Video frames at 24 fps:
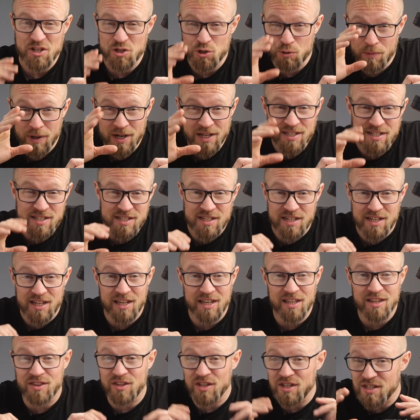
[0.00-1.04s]
you might see,
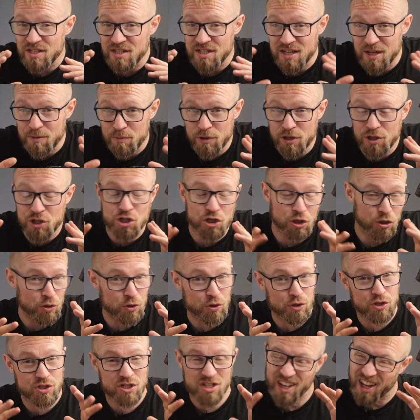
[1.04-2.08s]
this image
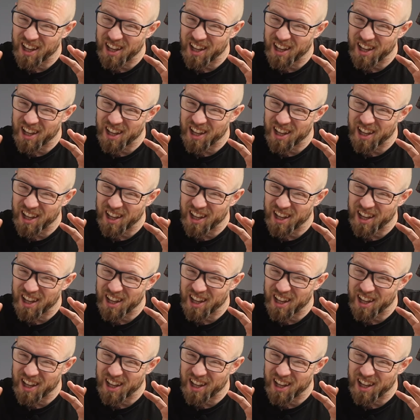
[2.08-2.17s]
looks a